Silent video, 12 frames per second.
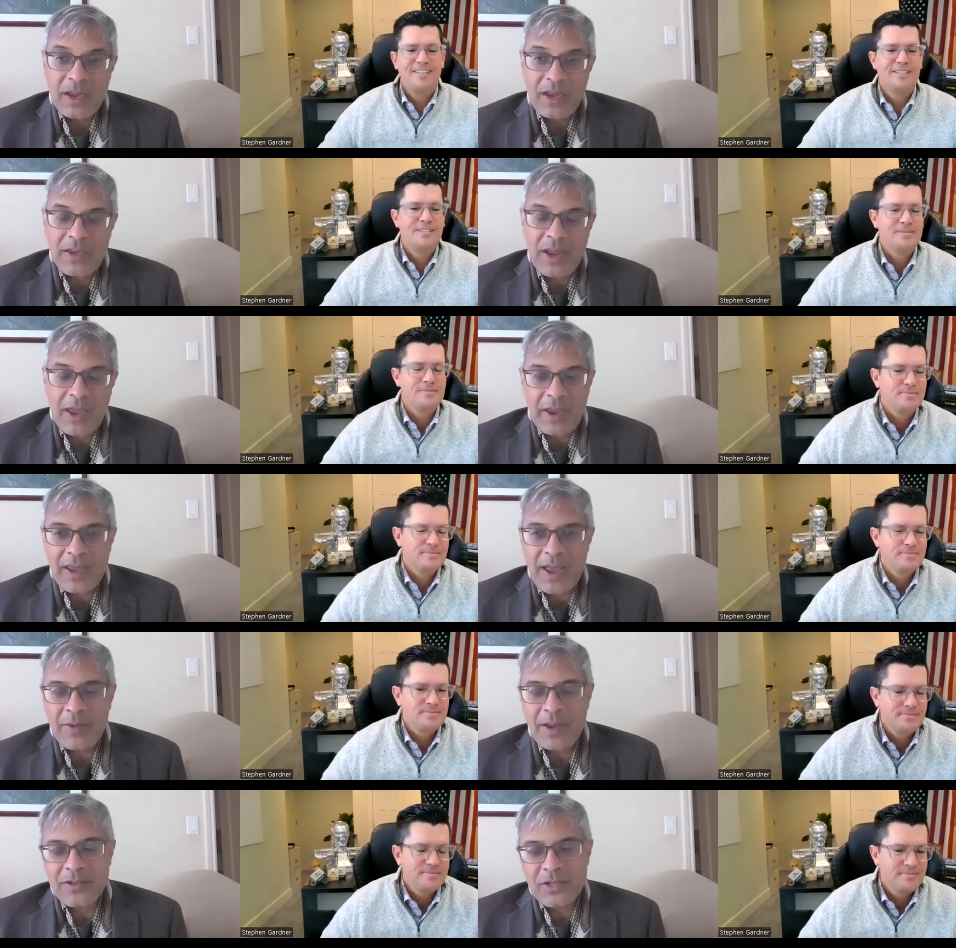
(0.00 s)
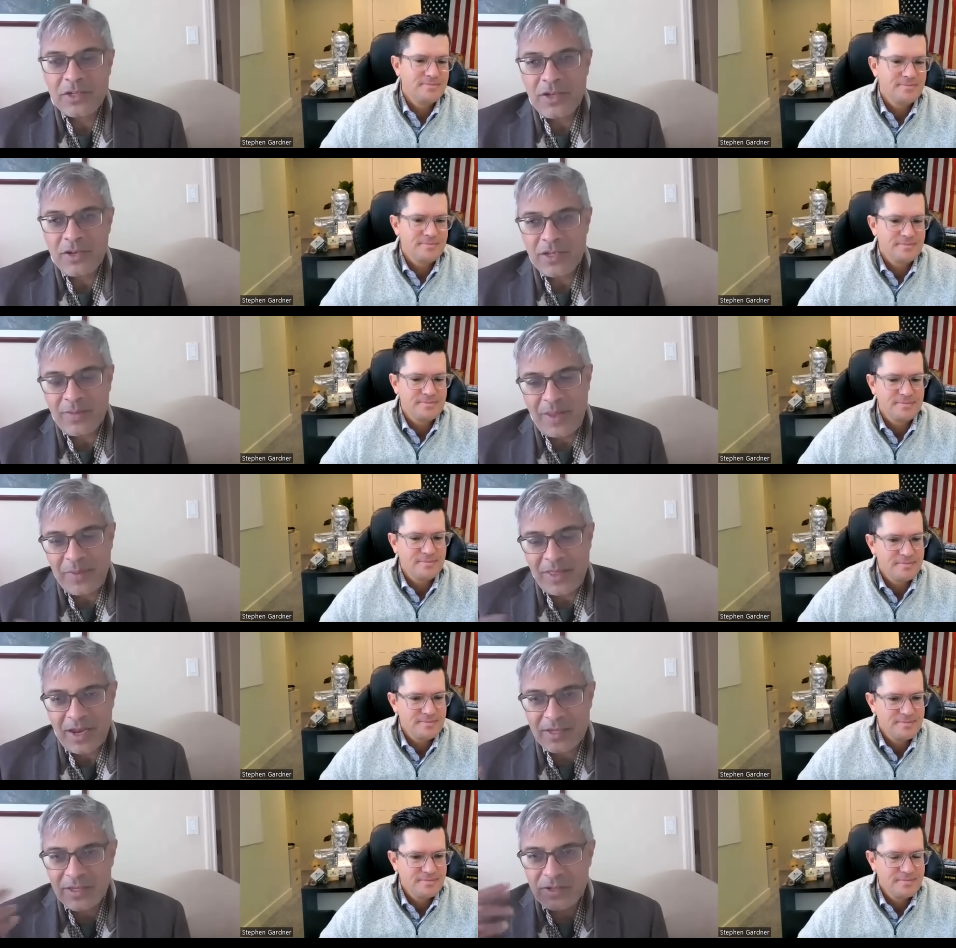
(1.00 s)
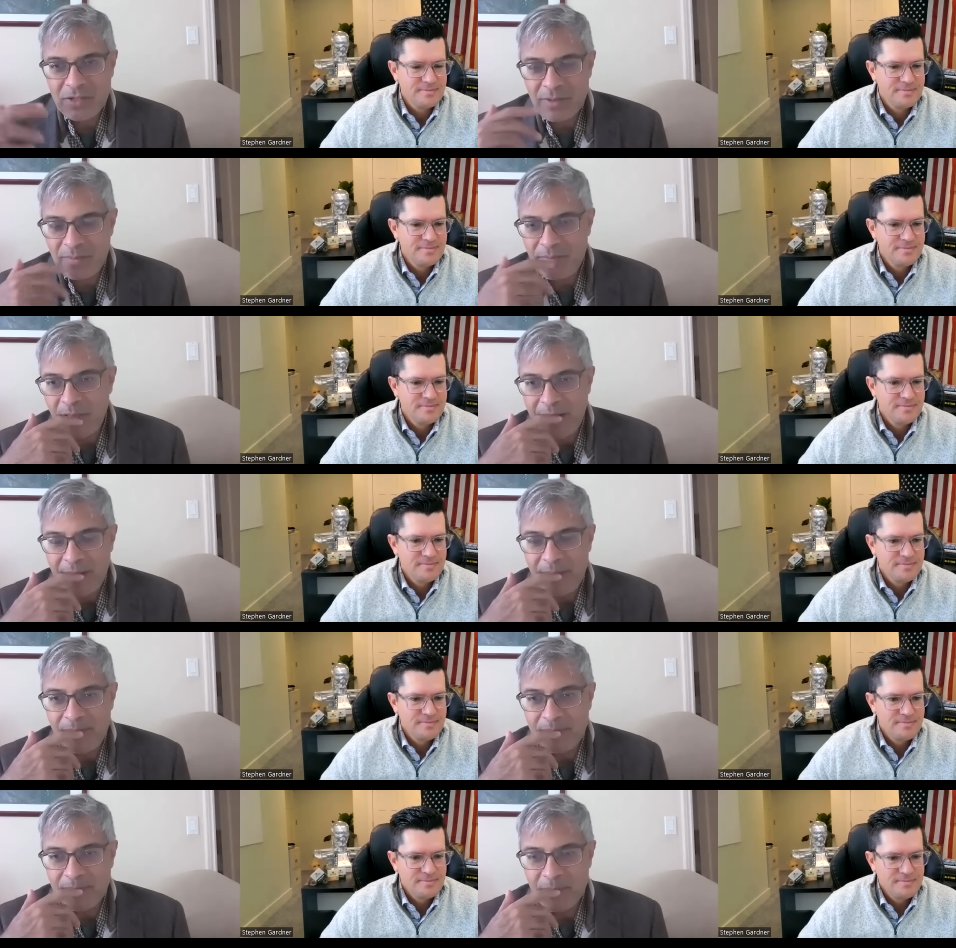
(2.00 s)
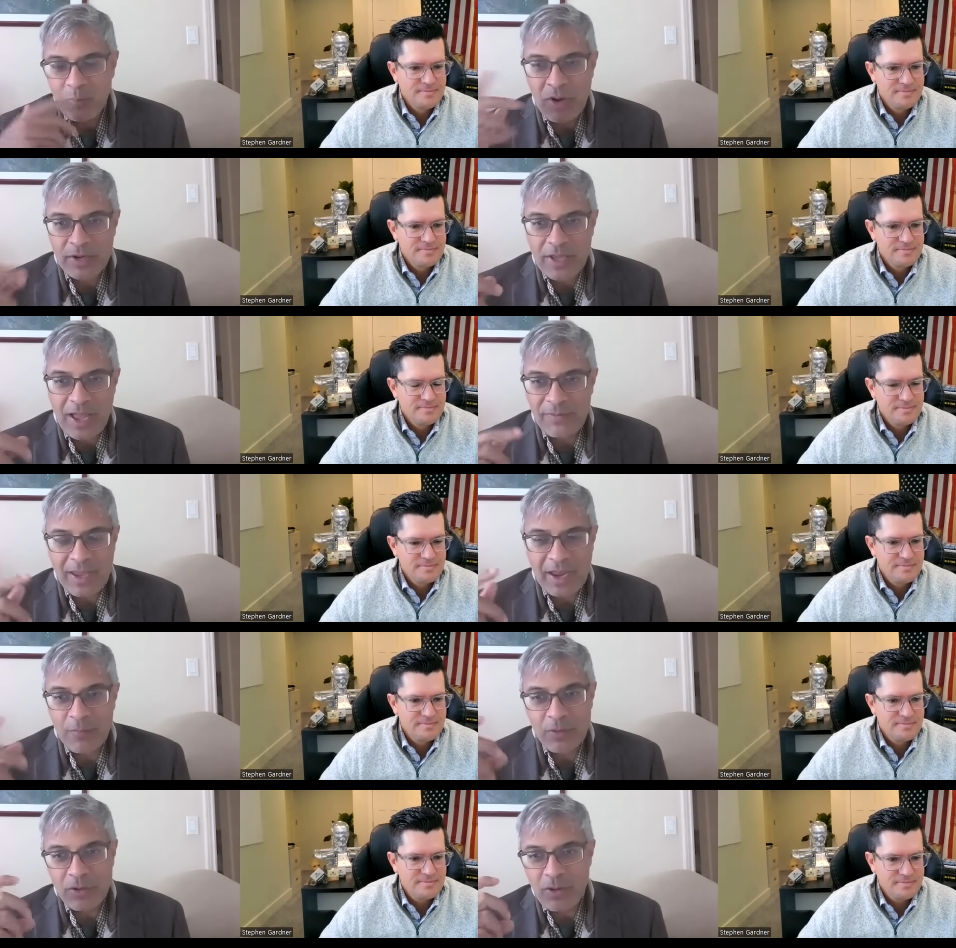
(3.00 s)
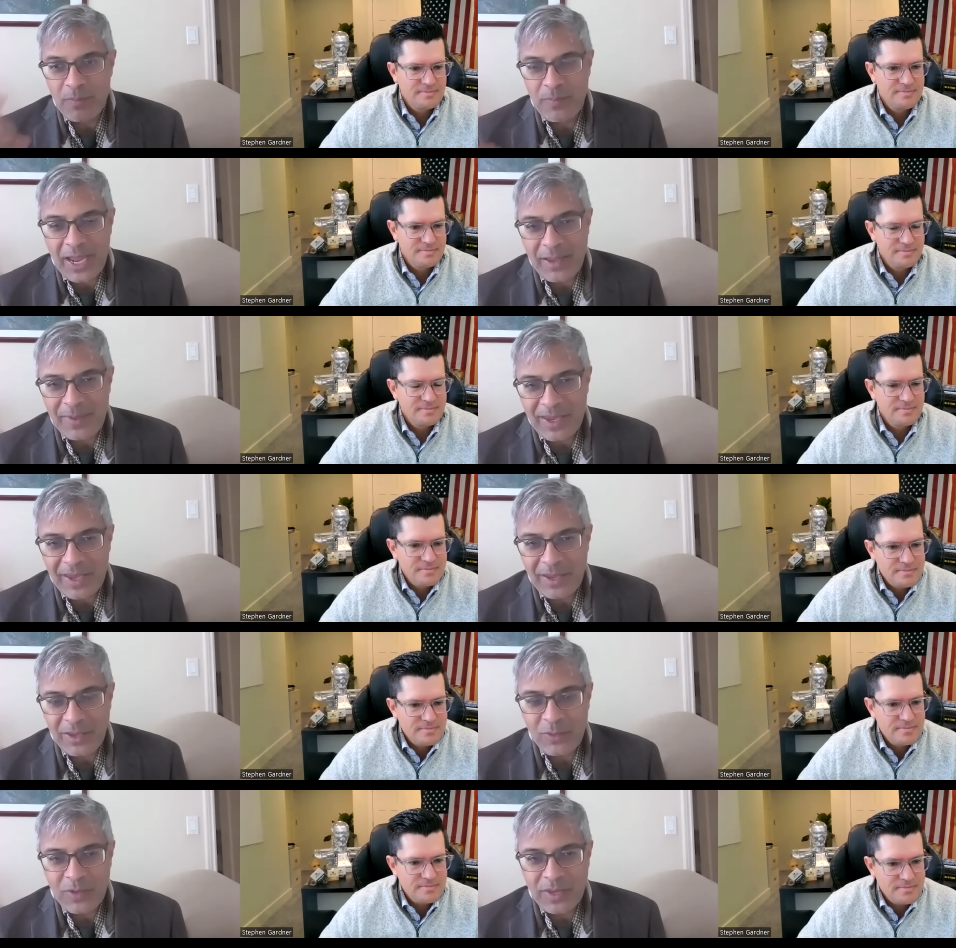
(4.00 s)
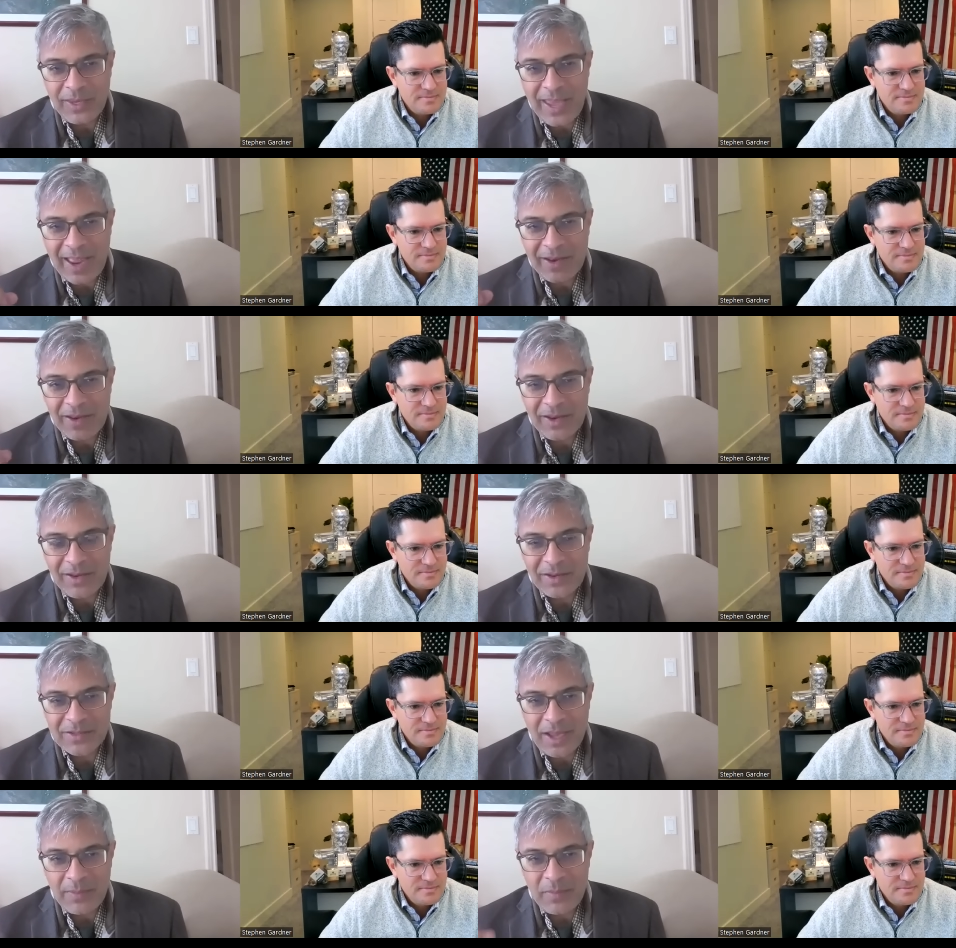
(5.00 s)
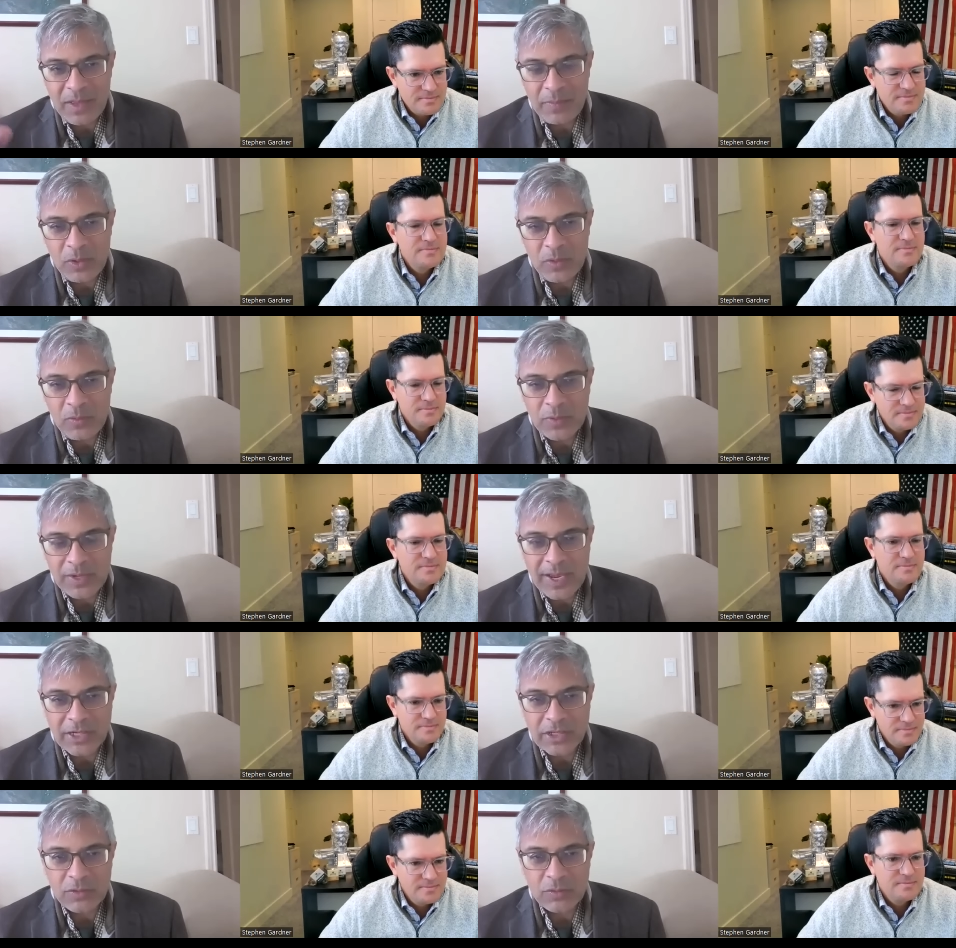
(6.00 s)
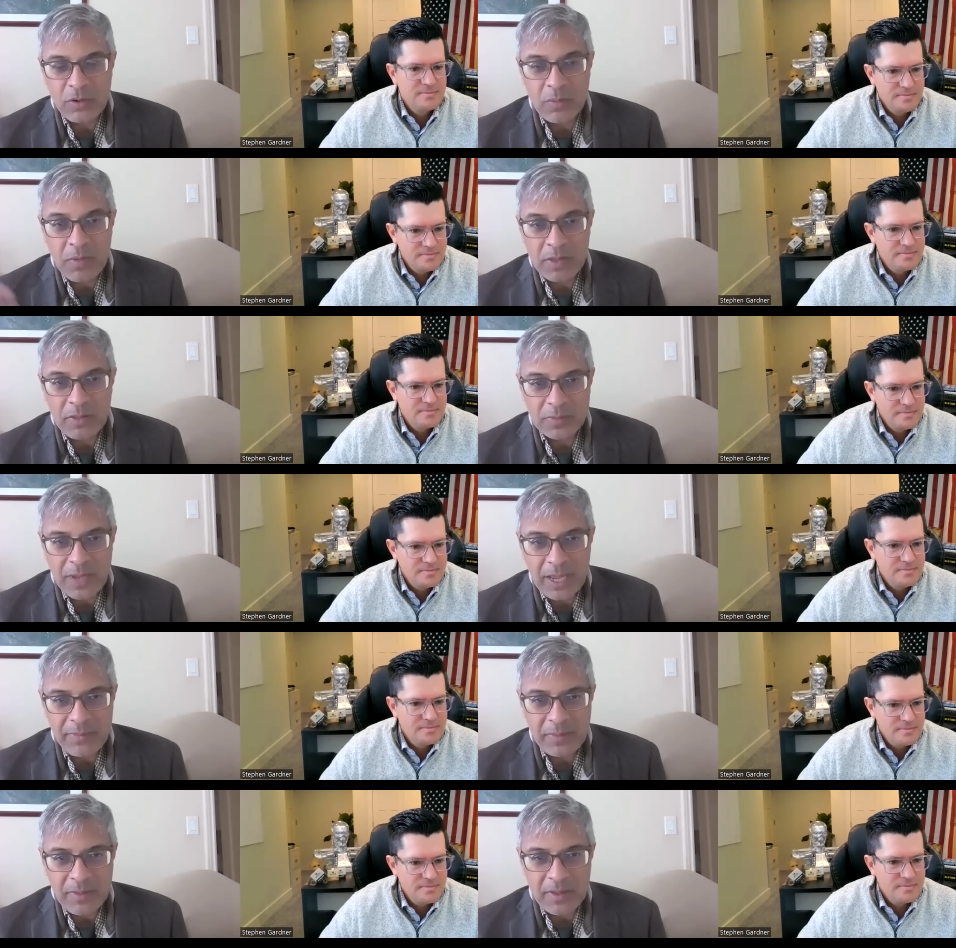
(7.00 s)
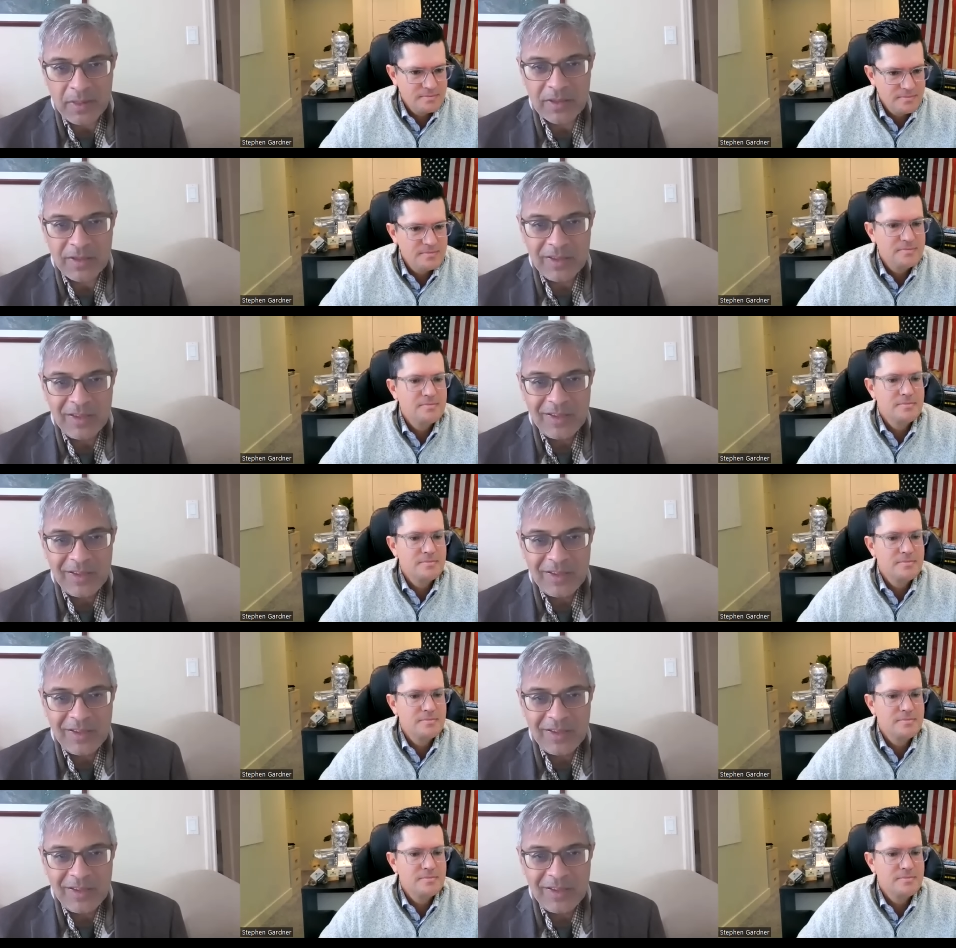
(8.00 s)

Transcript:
Speaker 1: yeah. I, I, just there's a. I mean, I guess there's a uh, one caveat. of when you're a baby, you can get some immune protection through your mother's baby milk,